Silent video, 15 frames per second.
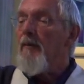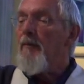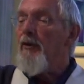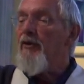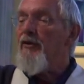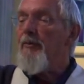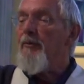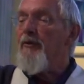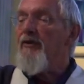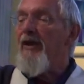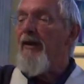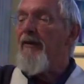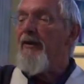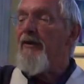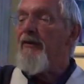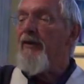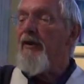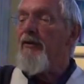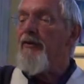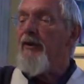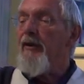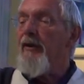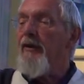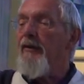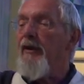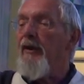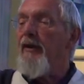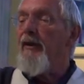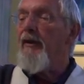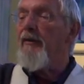Buddhism of Southeast Asia
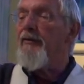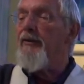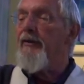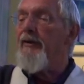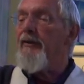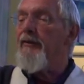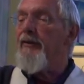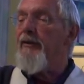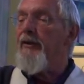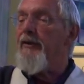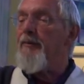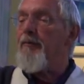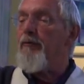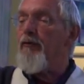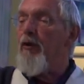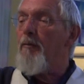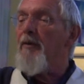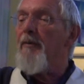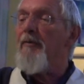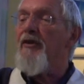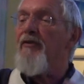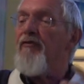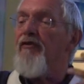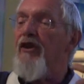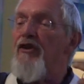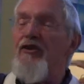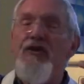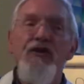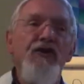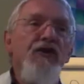to this problem, this
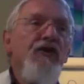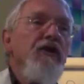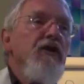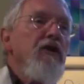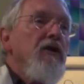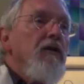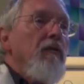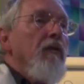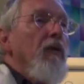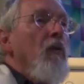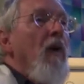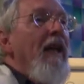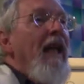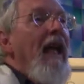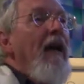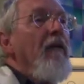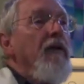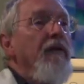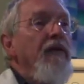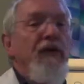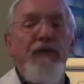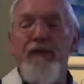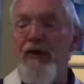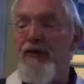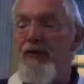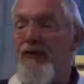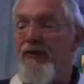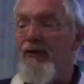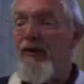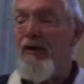vicious circle. The way out of this
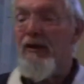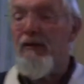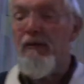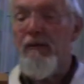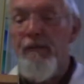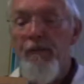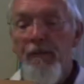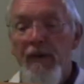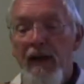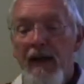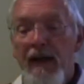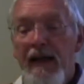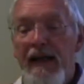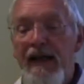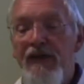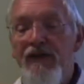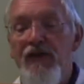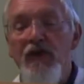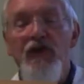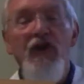vicious circle is to